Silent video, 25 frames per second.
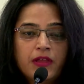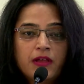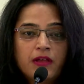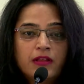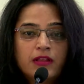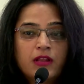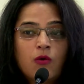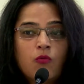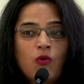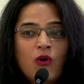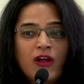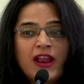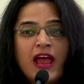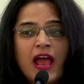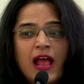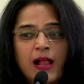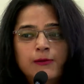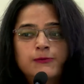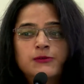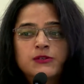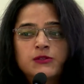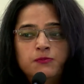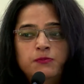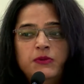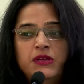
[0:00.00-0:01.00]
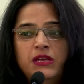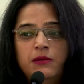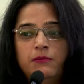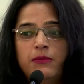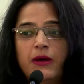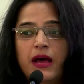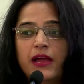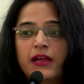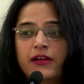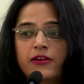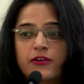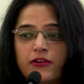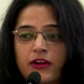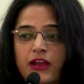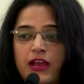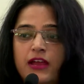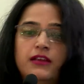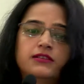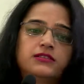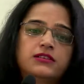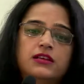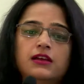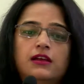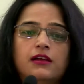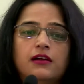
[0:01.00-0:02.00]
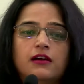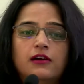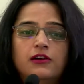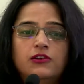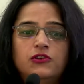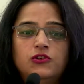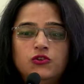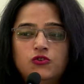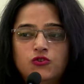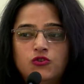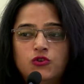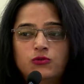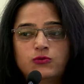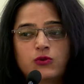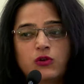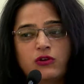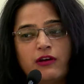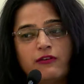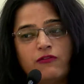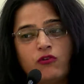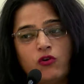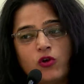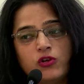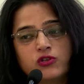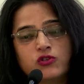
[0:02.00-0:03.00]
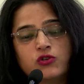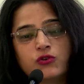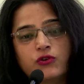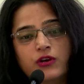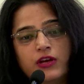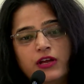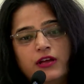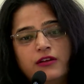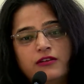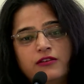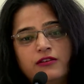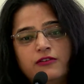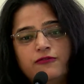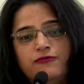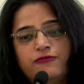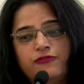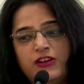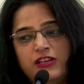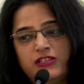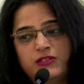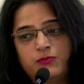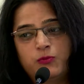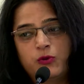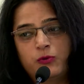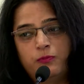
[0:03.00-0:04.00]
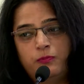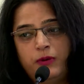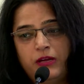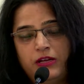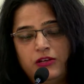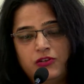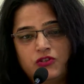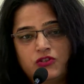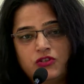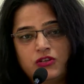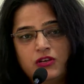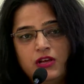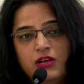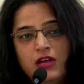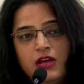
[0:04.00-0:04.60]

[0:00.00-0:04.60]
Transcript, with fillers: Now, what helps me by creating a YouTube, so I've also created a Facebook page.